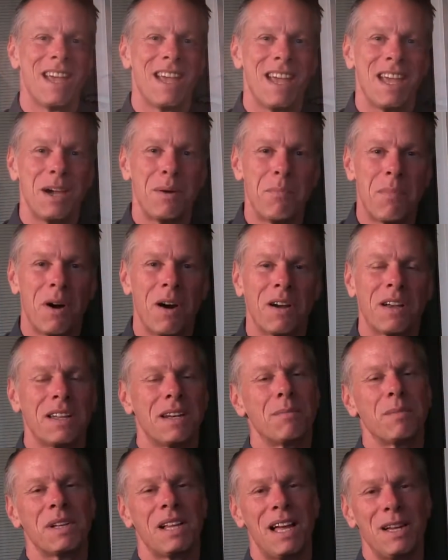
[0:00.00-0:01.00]
Hey, I'm Mark, and
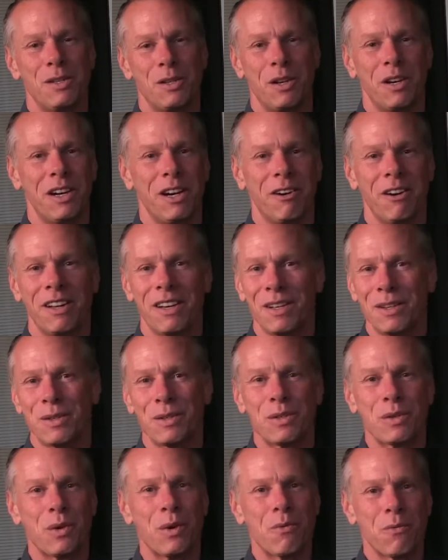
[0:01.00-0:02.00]
I'm glad you're here at
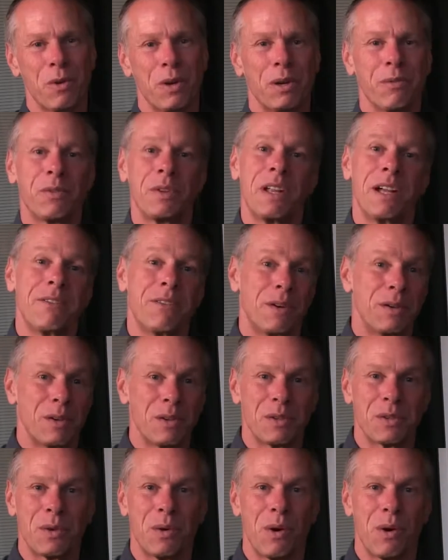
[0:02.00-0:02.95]
_freedom4life_,